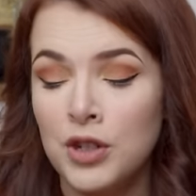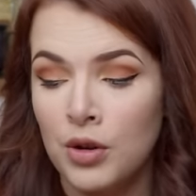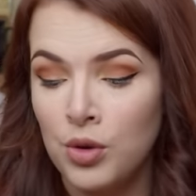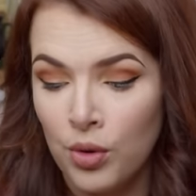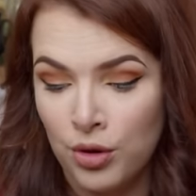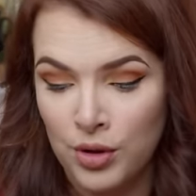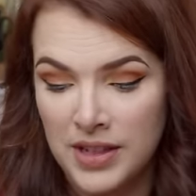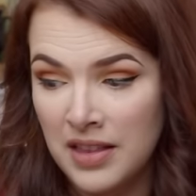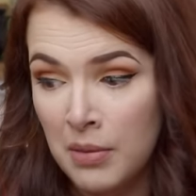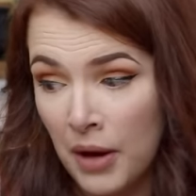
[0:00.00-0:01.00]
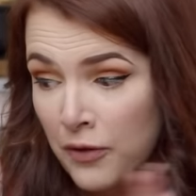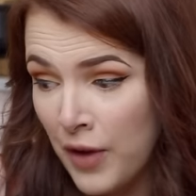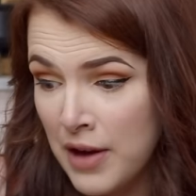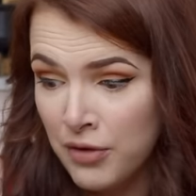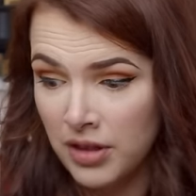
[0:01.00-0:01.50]
to know your thoughts. I think my
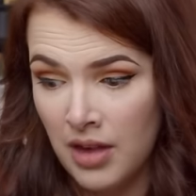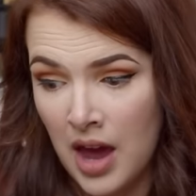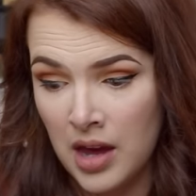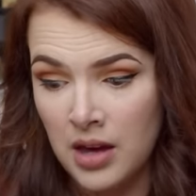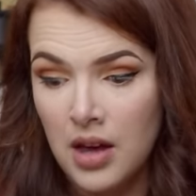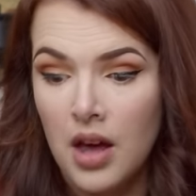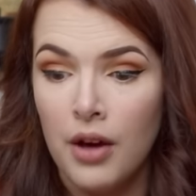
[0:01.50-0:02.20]
favorite thing